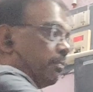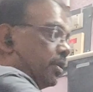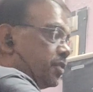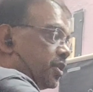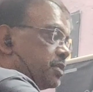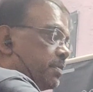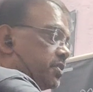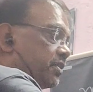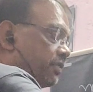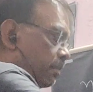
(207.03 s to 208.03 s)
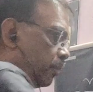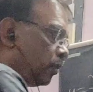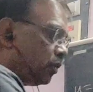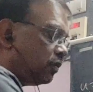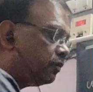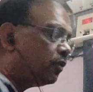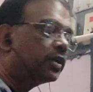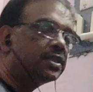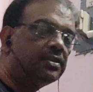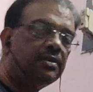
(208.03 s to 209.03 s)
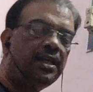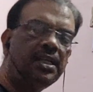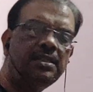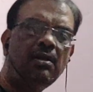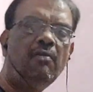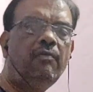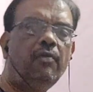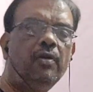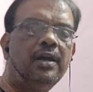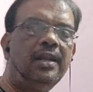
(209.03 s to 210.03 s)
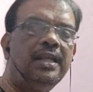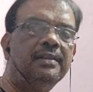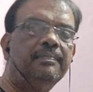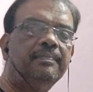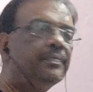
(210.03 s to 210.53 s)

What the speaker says: Distance measured from pole to focus is focal length.